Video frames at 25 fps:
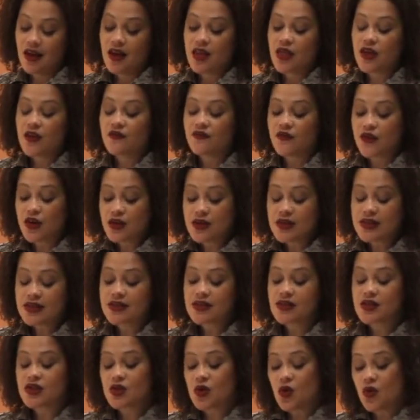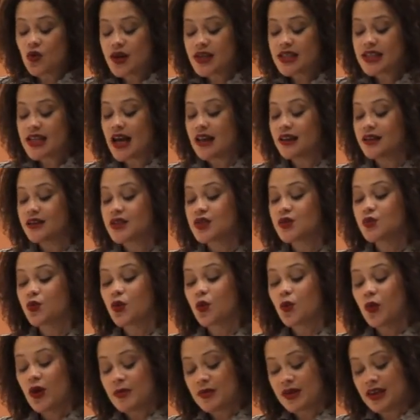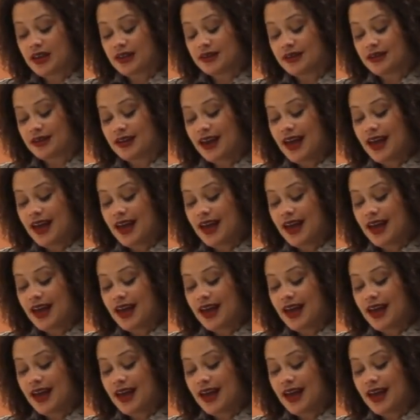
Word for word: The first storytellers were women